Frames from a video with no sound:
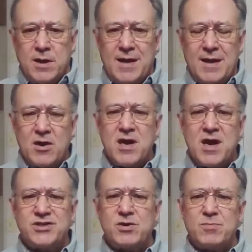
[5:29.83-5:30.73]
And our
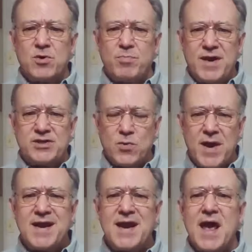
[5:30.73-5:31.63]
customer base
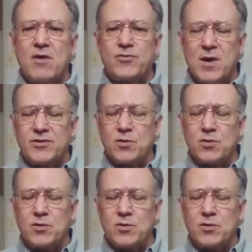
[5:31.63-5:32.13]
right now throughout